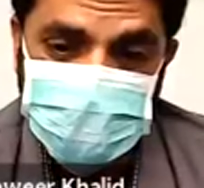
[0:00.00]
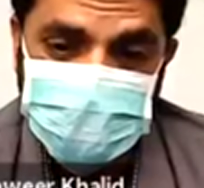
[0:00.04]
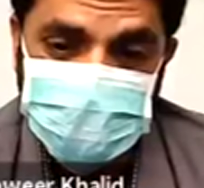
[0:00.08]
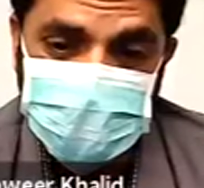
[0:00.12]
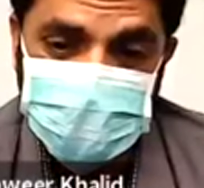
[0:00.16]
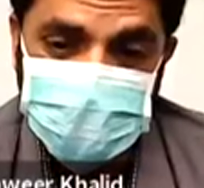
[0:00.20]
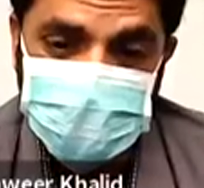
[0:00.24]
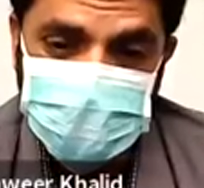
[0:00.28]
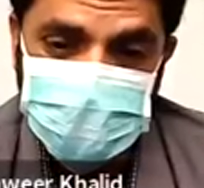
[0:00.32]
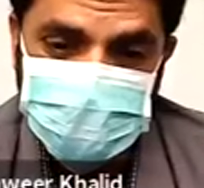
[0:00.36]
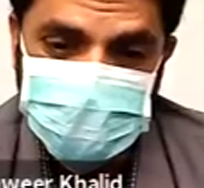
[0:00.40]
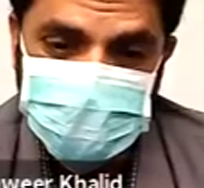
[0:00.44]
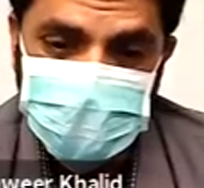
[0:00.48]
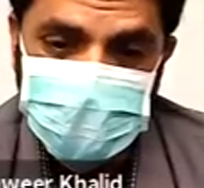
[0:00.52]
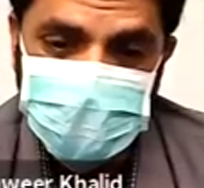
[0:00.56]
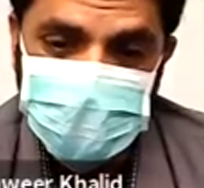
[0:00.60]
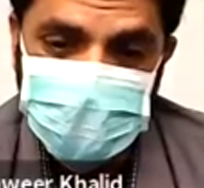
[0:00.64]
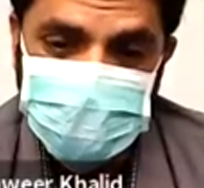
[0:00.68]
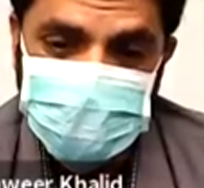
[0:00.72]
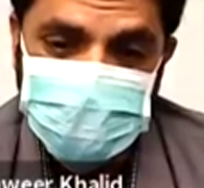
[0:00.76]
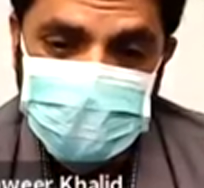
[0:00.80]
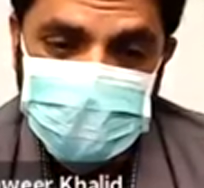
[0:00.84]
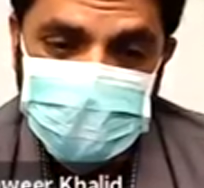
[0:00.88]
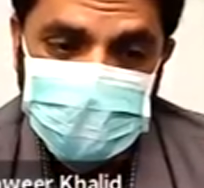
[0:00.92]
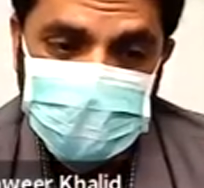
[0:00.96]
scatters
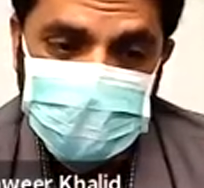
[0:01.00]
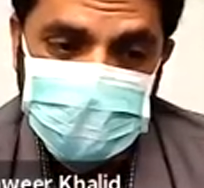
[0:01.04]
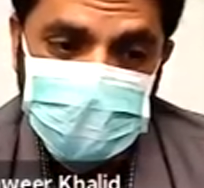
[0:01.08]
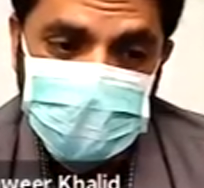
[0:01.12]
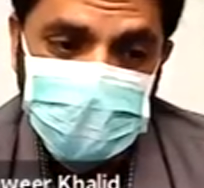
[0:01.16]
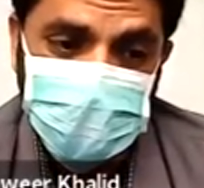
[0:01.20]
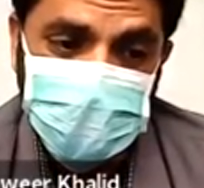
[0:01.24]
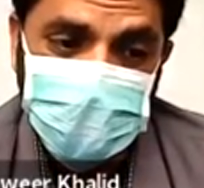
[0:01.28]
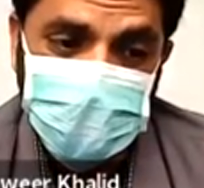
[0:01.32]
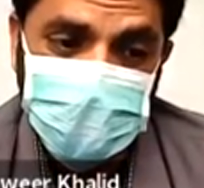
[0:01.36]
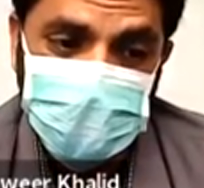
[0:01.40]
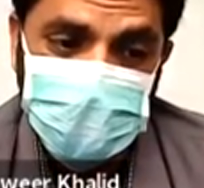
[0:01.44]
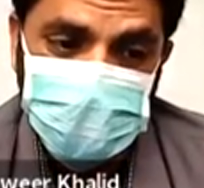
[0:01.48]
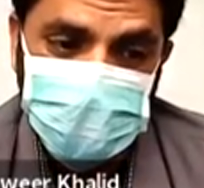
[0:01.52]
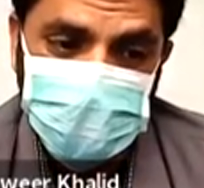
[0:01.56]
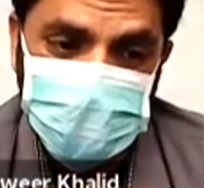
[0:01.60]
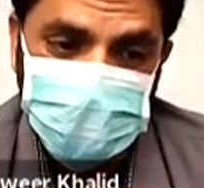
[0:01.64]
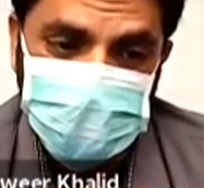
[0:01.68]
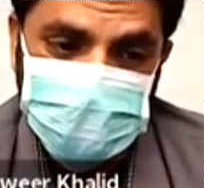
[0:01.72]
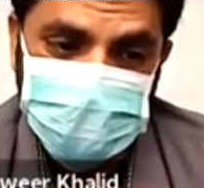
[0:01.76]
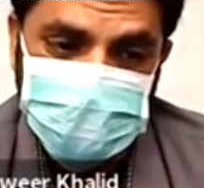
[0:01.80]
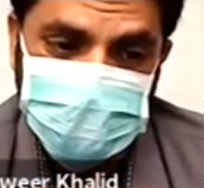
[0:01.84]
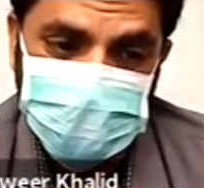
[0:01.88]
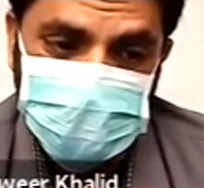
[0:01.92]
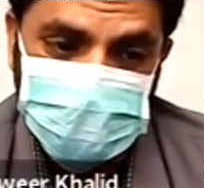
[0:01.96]
such as human albumin
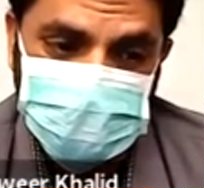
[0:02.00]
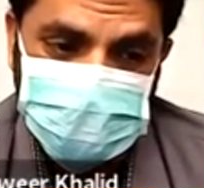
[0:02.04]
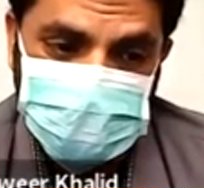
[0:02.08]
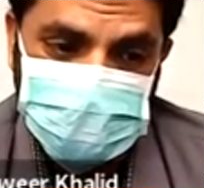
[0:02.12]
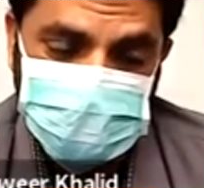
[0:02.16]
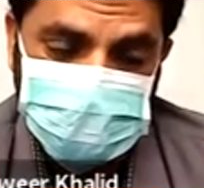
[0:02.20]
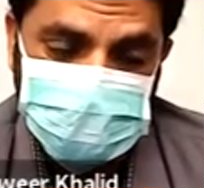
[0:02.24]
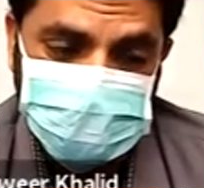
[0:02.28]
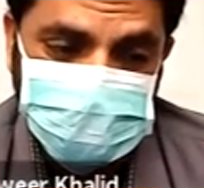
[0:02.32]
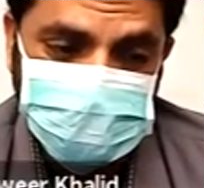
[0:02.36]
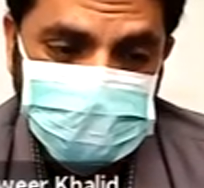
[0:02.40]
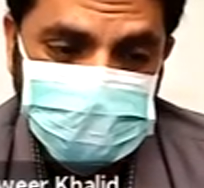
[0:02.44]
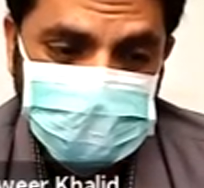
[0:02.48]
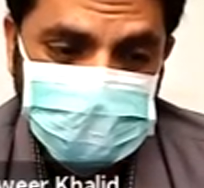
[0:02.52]
solution.